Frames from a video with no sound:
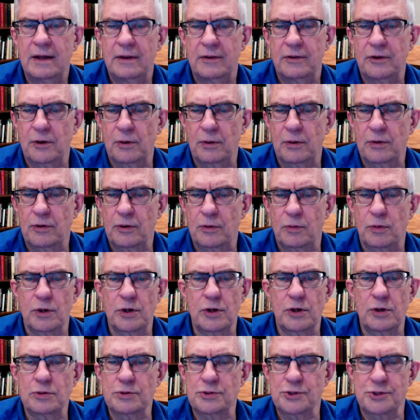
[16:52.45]
There were
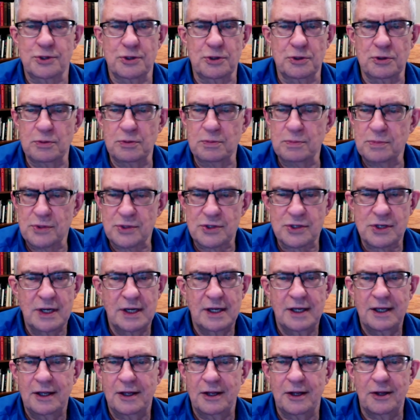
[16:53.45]
no Zooms.
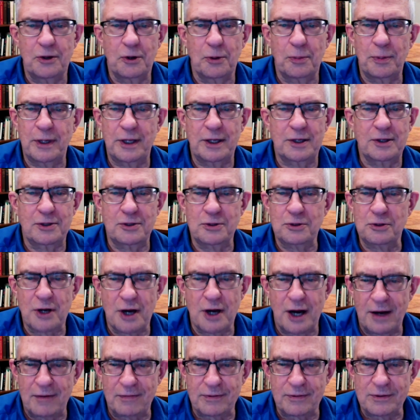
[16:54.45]
Nobody could do
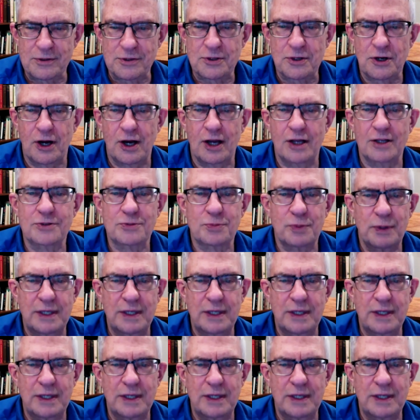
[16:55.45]
conference calls.